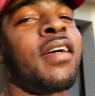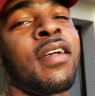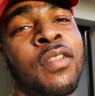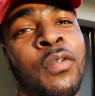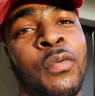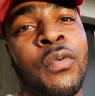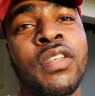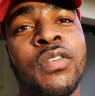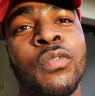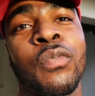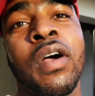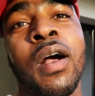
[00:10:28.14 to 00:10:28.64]

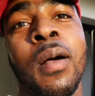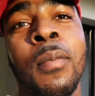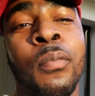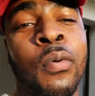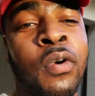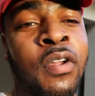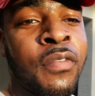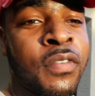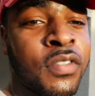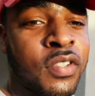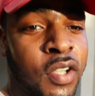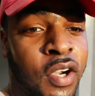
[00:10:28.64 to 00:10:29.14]
The reason why I'm
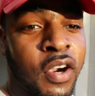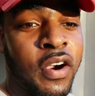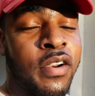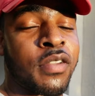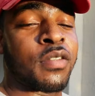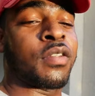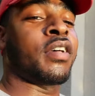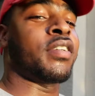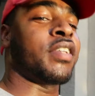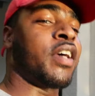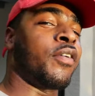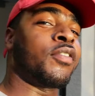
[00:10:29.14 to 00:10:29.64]
breathing so
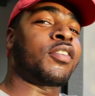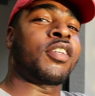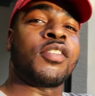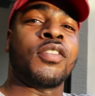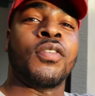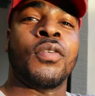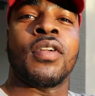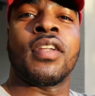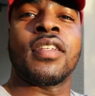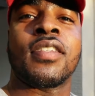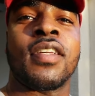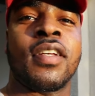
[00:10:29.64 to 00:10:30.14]
hard is because I was
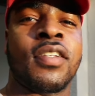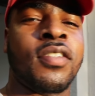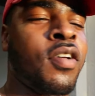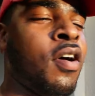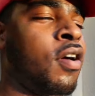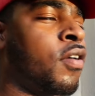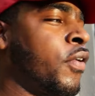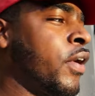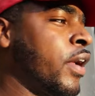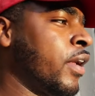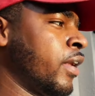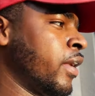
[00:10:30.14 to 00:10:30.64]
just doing a
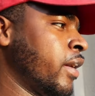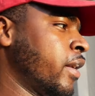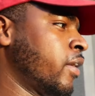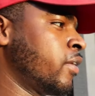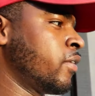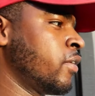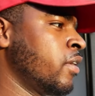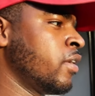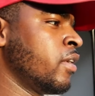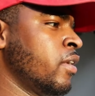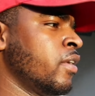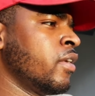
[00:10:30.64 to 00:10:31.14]
TikTok right
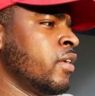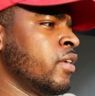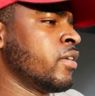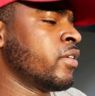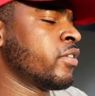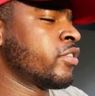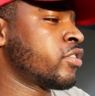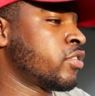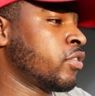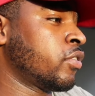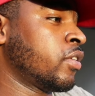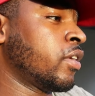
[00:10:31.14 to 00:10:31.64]
now.
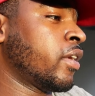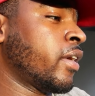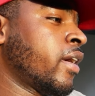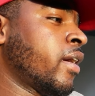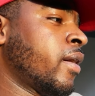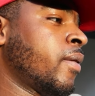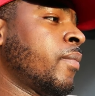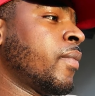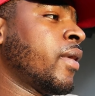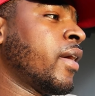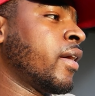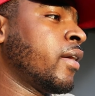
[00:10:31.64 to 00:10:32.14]
So
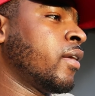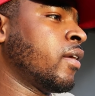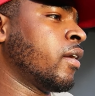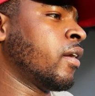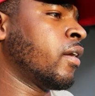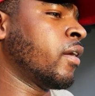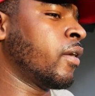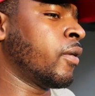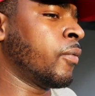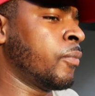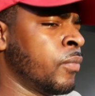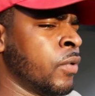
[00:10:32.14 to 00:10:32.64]
yeah, man.
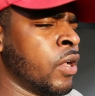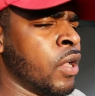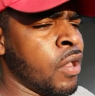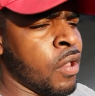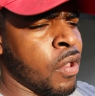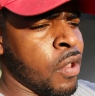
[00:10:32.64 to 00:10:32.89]
Um,